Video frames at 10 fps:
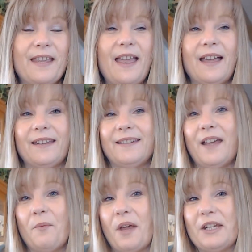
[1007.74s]
and
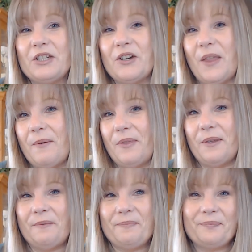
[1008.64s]
I wanted to share that with
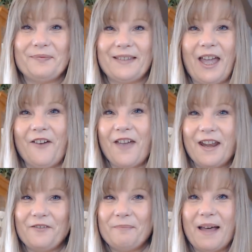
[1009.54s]
you. All right,
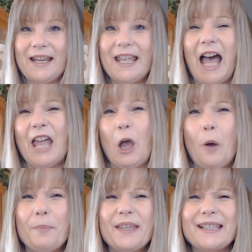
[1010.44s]
everybody, I
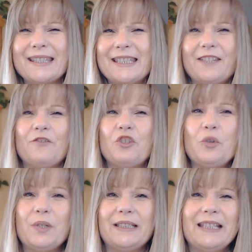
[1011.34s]
hope this gives you
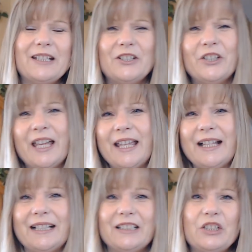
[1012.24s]
a little
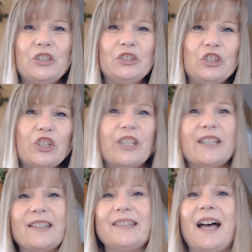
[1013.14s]
look
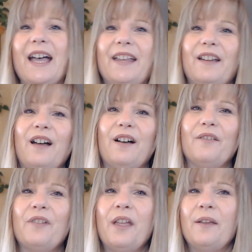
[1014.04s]
inside
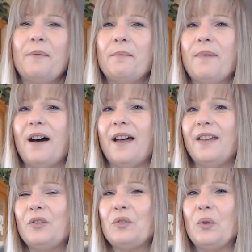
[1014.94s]
of
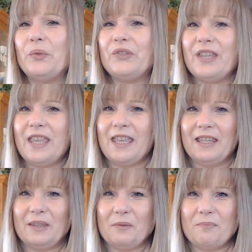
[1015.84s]
my soul singing
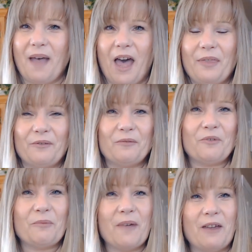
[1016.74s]
in the bathroom
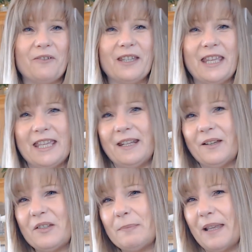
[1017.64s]
with my really
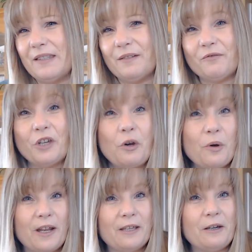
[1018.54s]
inexpensive
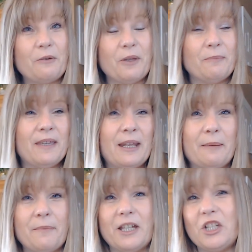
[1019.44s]
recording equipment
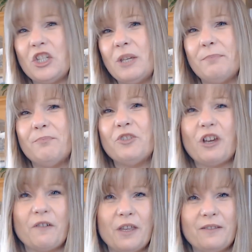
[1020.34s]
and my cheap
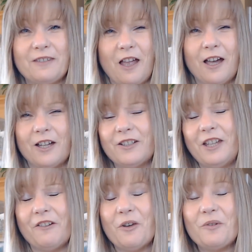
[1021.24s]

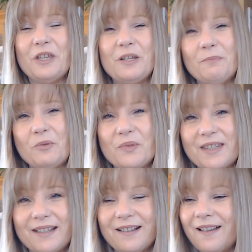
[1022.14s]
karaoke
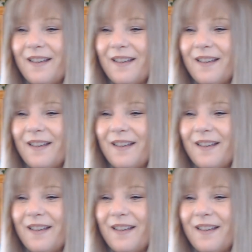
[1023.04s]
music.